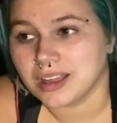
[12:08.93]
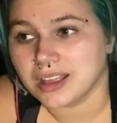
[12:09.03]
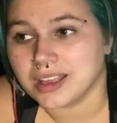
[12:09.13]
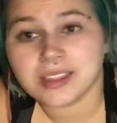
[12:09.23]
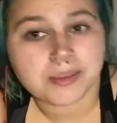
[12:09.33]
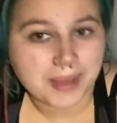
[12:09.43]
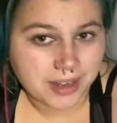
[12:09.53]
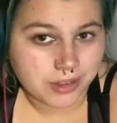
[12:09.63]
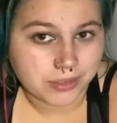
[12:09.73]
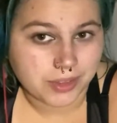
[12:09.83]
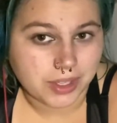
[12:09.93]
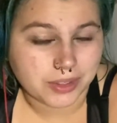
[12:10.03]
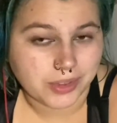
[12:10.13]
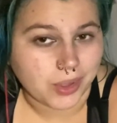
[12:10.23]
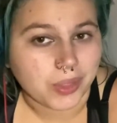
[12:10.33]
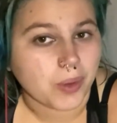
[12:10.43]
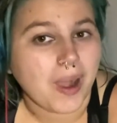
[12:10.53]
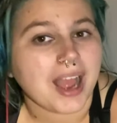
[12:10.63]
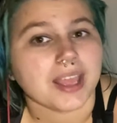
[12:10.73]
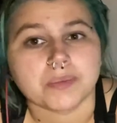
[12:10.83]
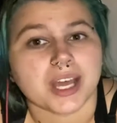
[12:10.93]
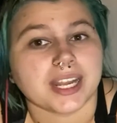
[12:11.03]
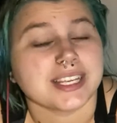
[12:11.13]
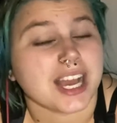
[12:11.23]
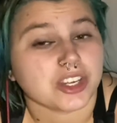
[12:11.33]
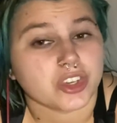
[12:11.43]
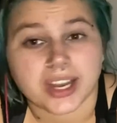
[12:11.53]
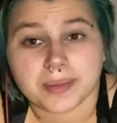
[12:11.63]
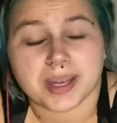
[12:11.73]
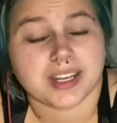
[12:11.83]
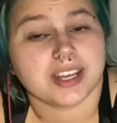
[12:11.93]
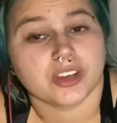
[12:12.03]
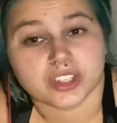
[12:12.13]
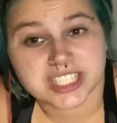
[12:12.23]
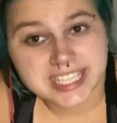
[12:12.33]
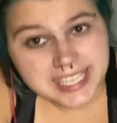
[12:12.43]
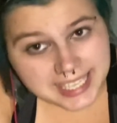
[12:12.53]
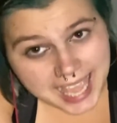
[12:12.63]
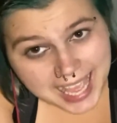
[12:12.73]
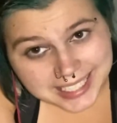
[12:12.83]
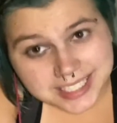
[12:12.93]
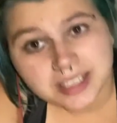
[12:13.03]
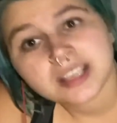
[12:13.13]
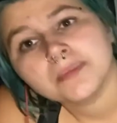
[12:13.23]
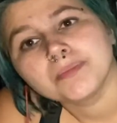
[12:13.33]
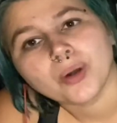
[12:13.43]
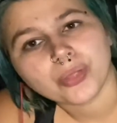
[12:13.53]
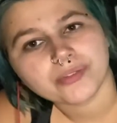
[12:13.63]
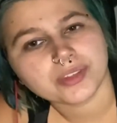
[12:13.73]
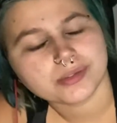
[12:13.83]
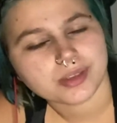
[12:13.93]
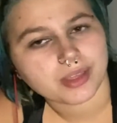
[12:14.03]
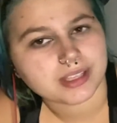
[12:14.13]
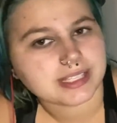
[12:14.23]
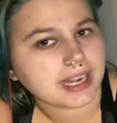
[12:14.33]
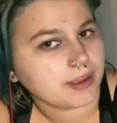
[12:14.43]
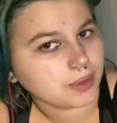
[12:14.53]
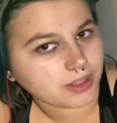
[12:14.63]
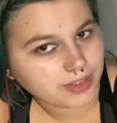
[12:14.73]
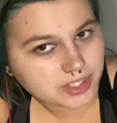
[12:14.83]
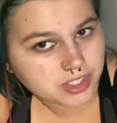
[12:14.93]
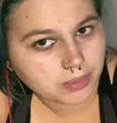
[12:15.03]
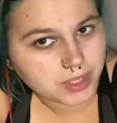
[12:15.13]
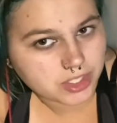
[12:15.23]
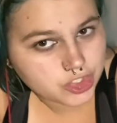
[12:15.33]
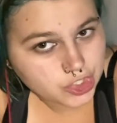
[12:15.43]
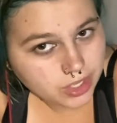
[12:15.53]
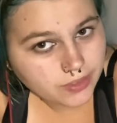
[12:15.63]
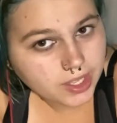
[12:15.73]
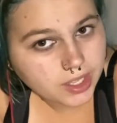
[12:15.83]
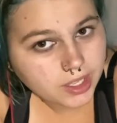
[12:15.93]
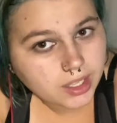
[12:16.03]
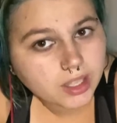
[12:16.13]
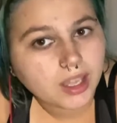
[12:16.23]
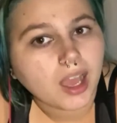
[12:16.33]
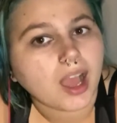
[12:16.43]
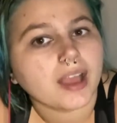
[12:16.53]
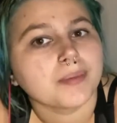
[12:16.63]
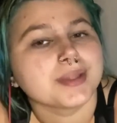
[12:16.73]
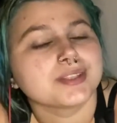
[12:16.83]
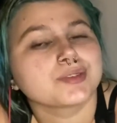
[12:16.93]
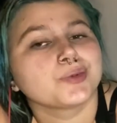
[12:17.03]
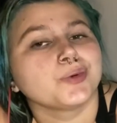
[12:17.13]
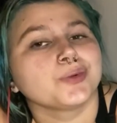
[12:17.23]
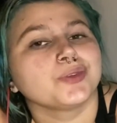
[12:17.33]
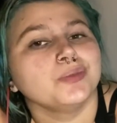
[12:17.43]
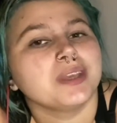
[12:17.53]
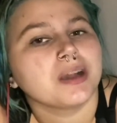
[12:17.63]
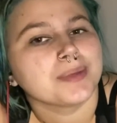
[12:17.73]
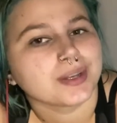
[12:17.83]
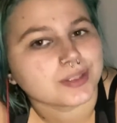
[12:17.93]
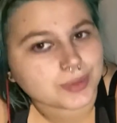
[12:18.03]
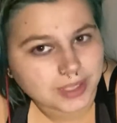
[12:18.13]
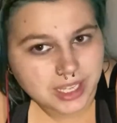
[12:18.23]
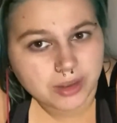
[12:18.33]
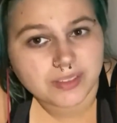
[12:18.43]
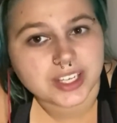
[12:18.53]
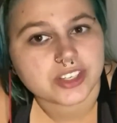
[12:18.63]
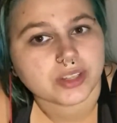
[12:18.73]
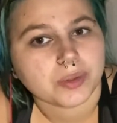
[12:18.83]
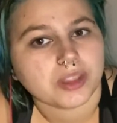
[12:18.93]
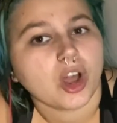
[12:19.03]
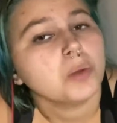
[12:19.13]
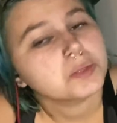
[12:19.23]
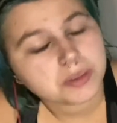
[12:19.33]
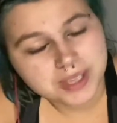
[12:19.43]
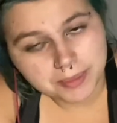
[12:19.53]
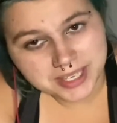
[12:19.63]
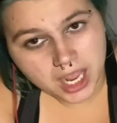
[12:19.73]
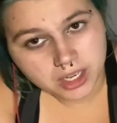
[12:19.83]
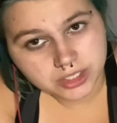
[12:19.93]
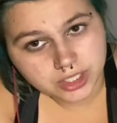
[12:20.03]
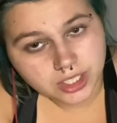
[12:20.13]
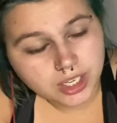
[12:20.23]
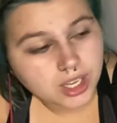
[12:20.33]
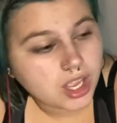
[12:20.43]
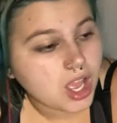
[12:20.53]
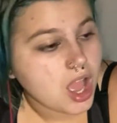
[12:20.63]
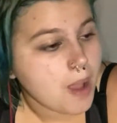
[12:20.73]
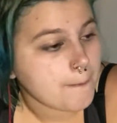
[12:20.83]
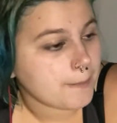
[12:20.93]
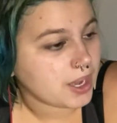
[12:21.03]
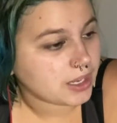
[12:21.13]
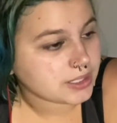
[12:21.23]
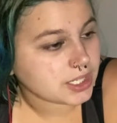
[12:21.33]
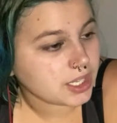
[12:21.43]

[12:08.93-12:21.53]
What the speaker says: in the medical field, although I am not a doctor, I am not a nurse yet. Both of those are things that I will eventually be achieving. I am in school to become a nurse right now, eventually with the hopes to become a doctor. But